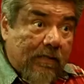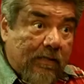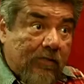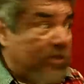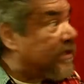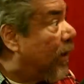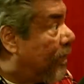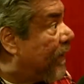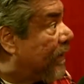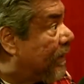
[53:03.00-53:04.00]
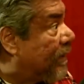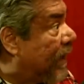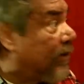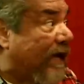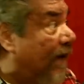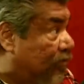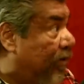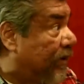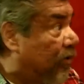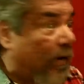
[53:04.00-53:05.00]
You tell me. I only have
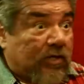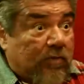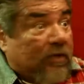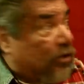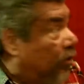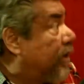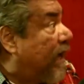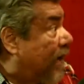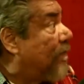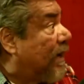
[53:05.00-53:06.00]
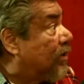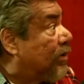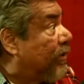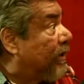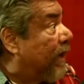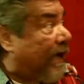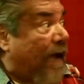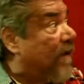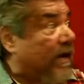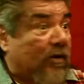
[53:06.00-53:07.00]
20. You want it to be 30? I can make it 30. I
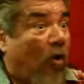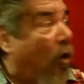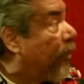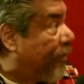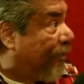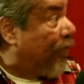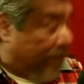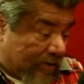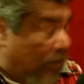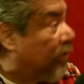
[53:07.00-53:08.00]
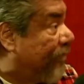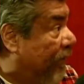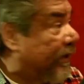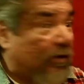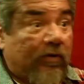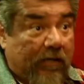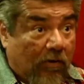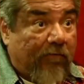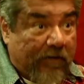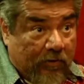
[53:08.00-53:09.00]
can't make it over 40. It
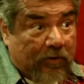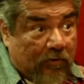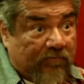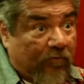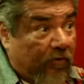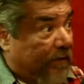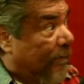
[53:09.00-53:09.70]
only goes 40.